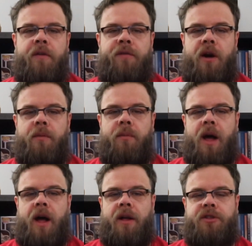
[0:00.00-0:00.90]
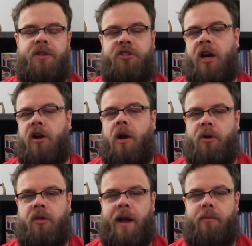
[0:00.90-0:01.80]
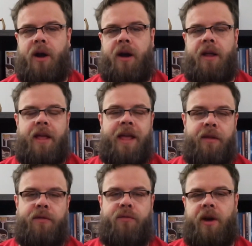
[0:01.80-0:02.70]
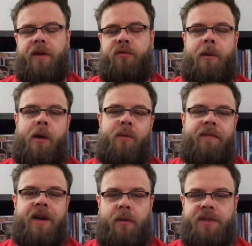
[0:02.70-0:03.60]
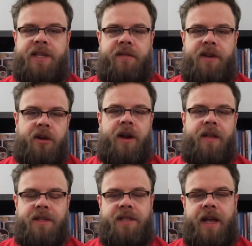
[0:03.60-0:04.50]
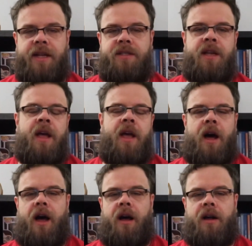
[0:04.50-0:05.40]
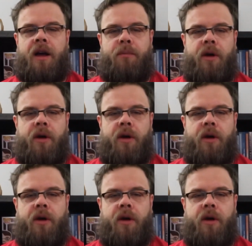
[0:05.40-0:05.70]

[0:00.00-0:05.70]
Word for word: from uh, the John Carpenter Library in the 4K format we have not received here in the States. Uh, a couple